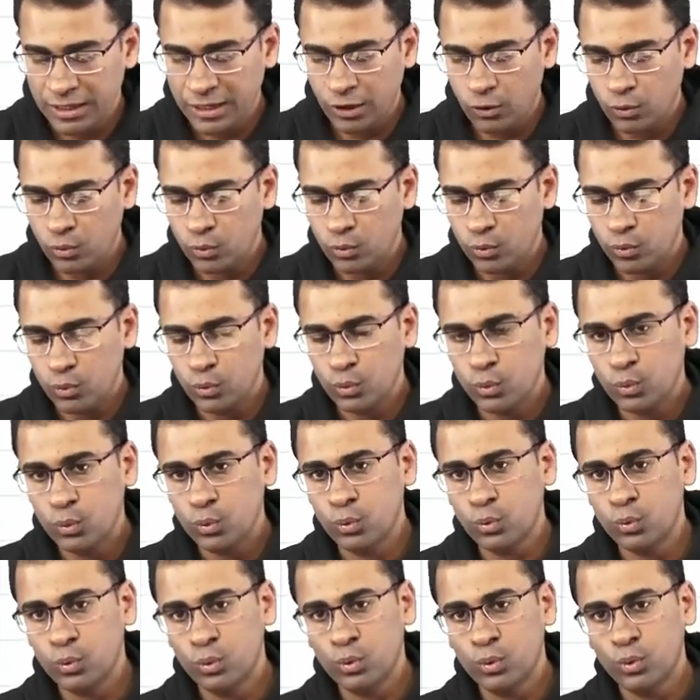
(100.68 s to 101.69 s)
now
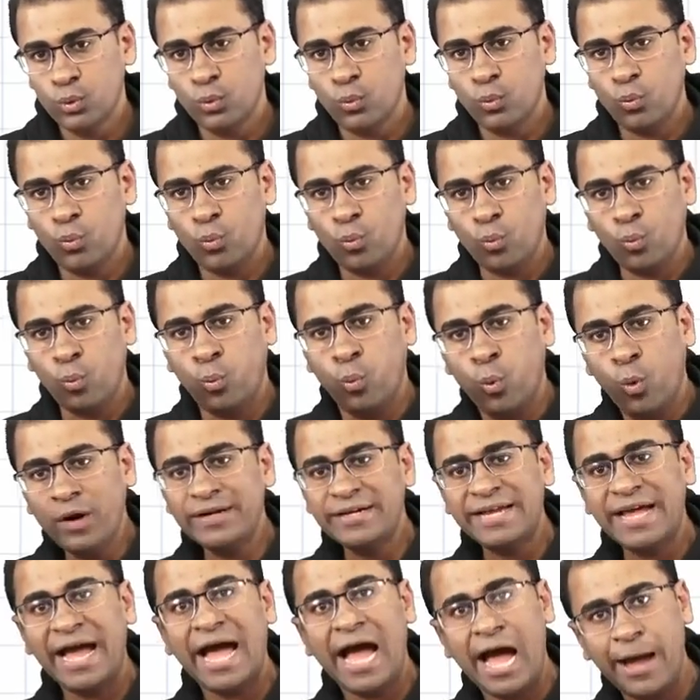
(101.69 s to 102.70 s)

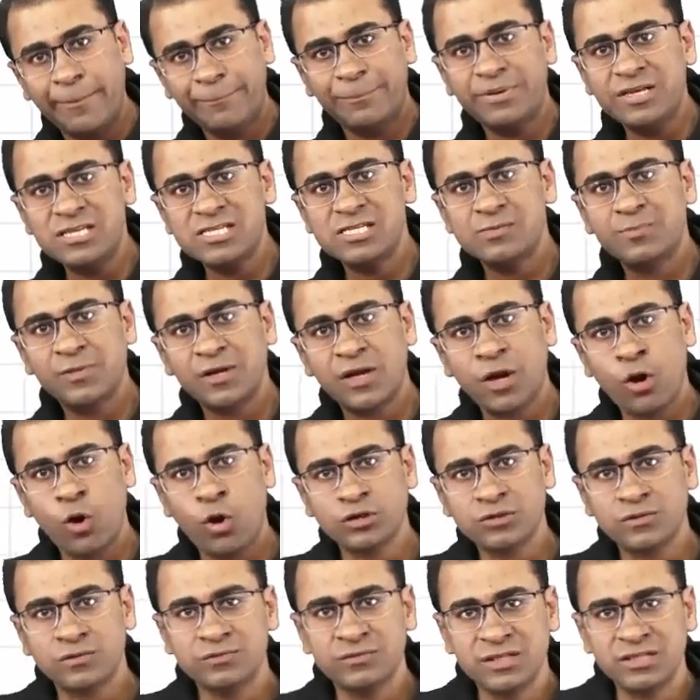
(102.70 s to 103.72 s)
what happens
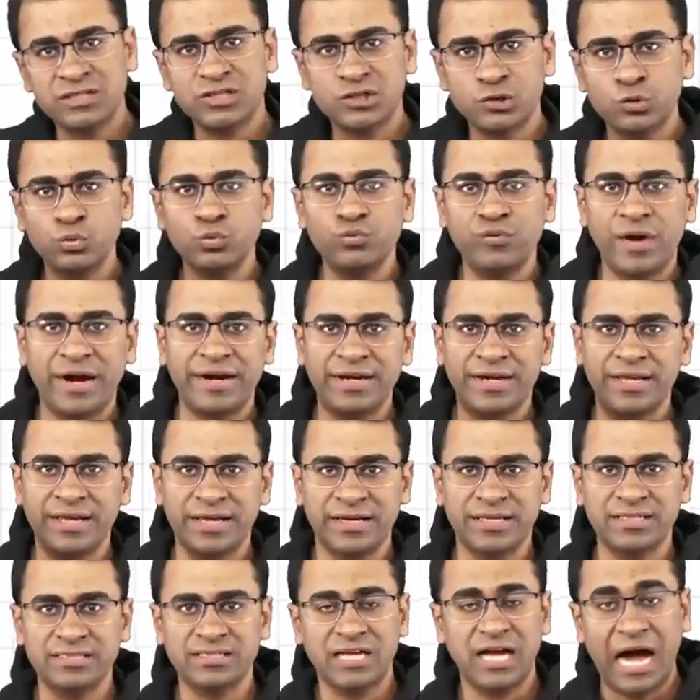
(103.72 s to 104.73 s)
because of this two
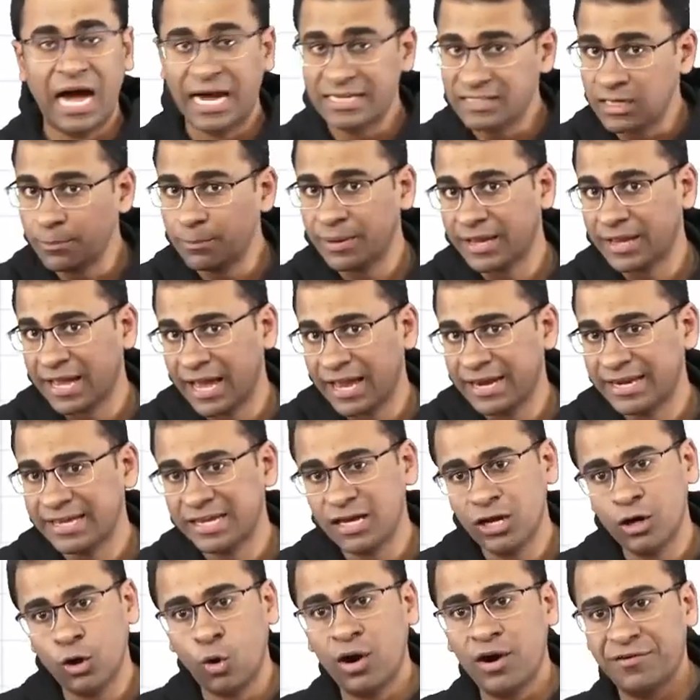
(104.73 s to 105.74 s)
finding is either
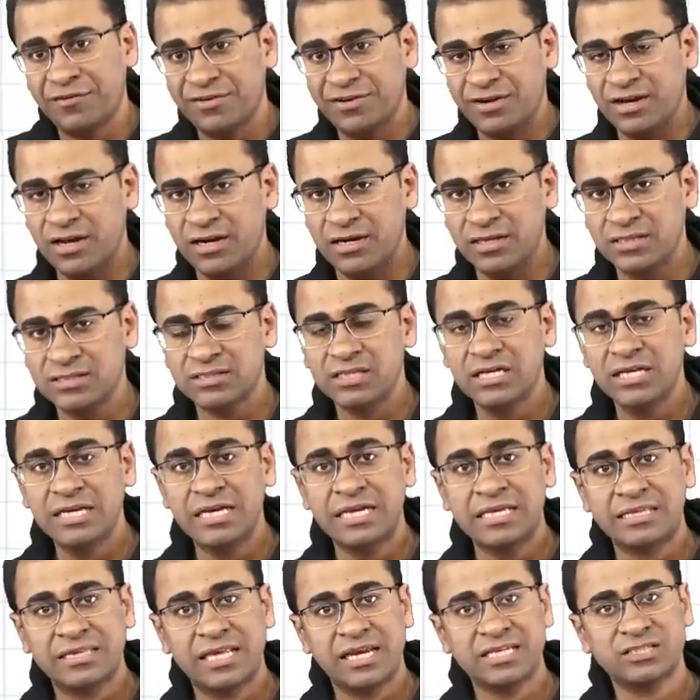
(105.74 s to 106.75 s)
mechanical or electrical is
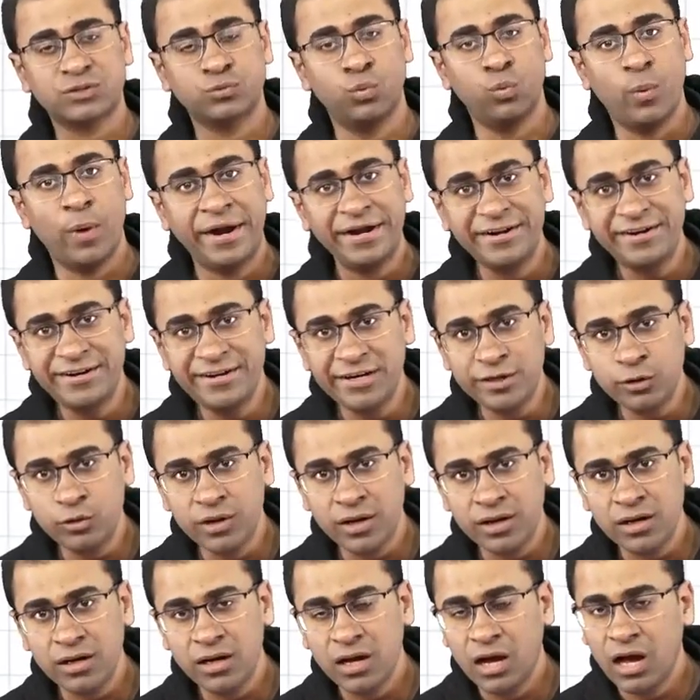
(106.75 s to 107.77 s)
there is
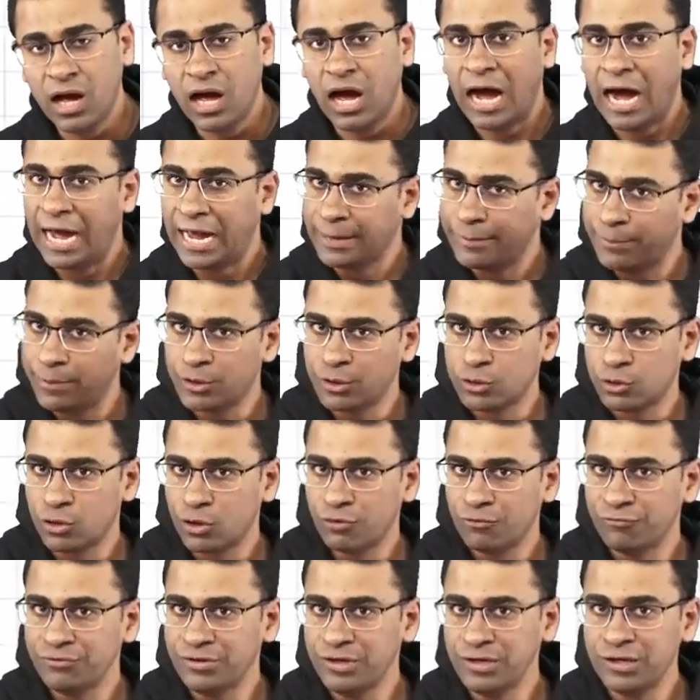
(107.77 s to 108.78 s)
ventricular
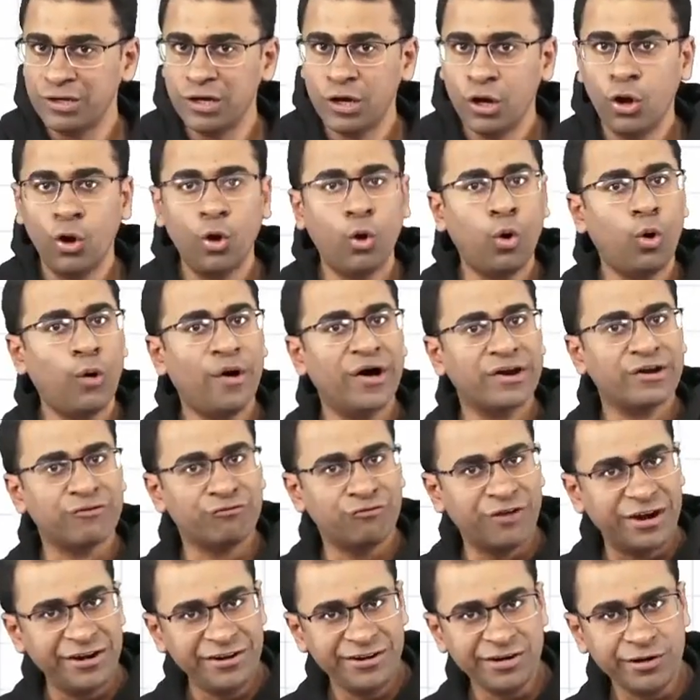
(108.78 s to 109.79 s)
hypertrophy or
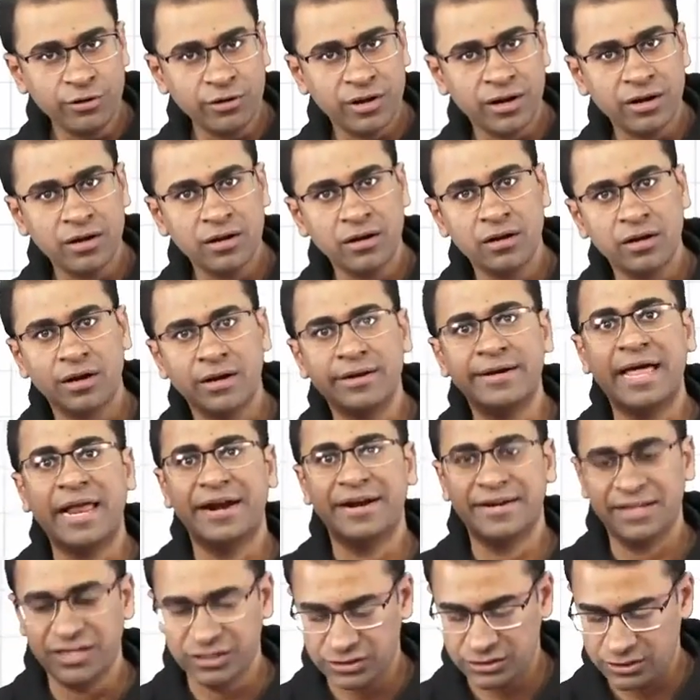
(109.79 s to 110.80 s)
ventricular
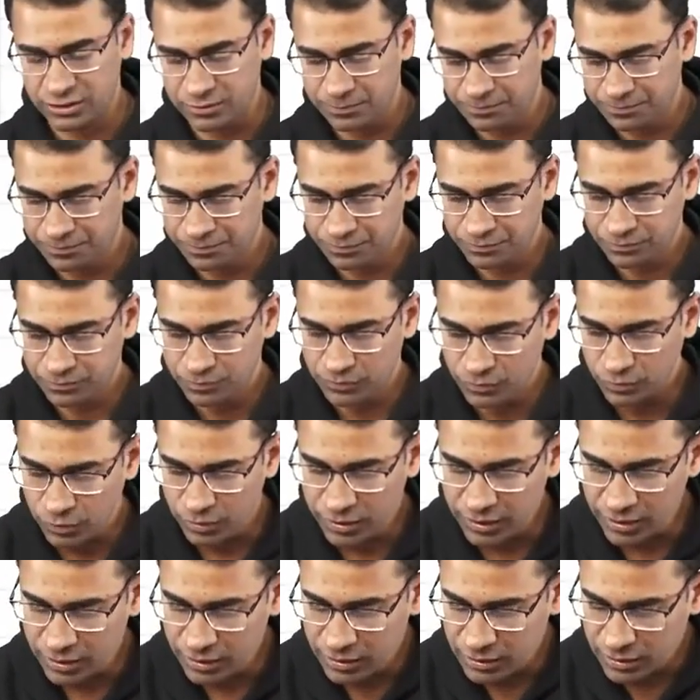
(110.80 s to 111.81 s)
dilatation
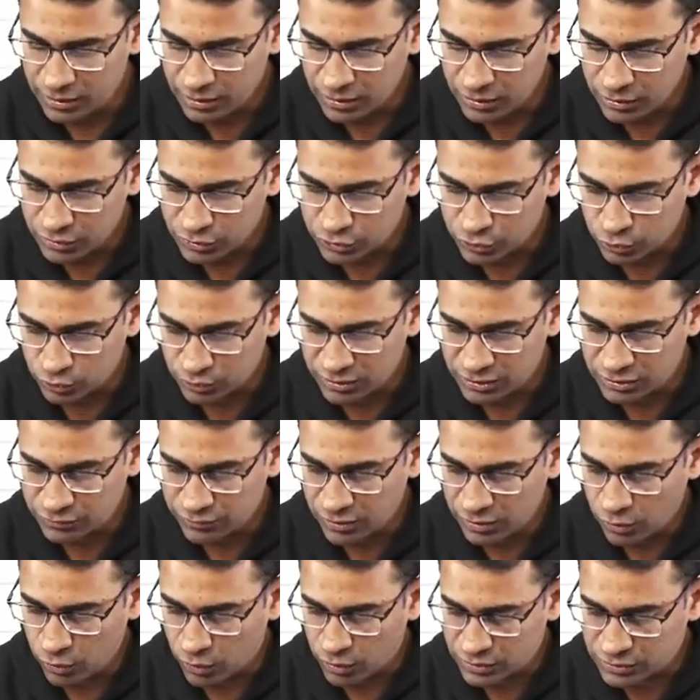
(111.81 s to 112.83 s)
okay so this
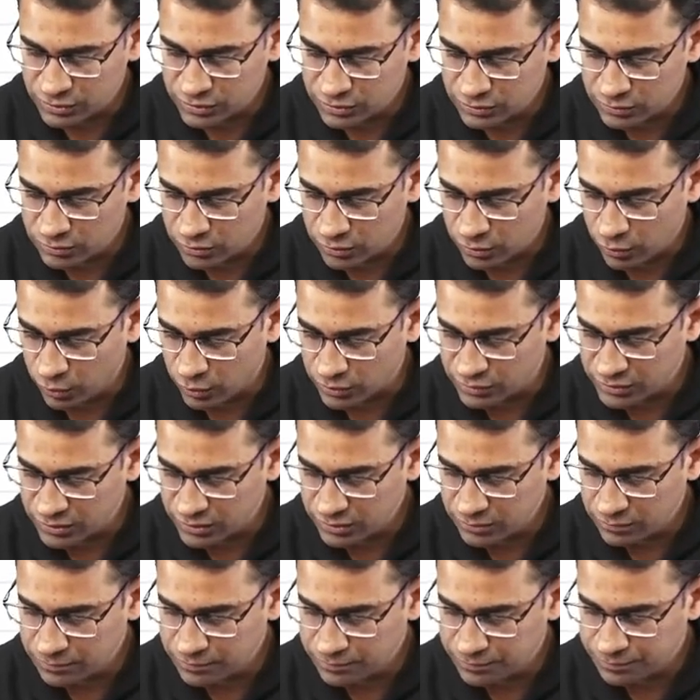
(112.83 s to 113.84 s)
will cause
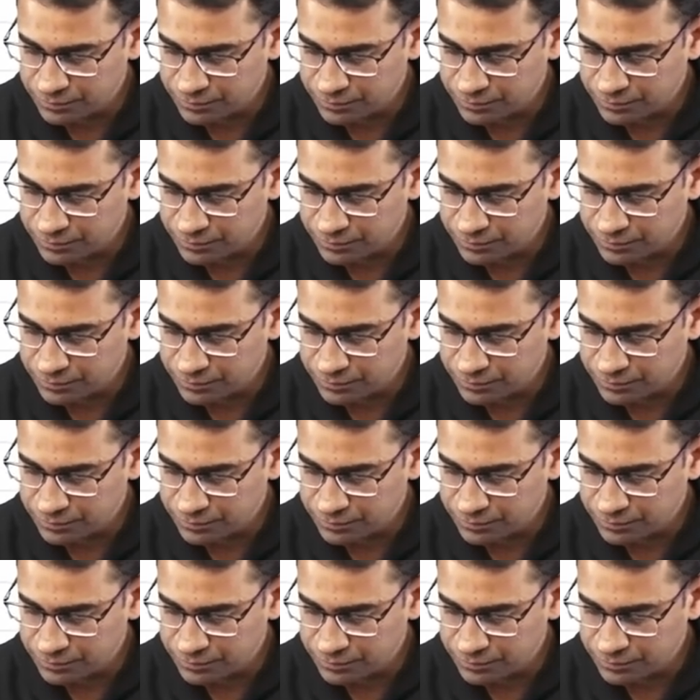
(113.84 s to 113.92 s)
causing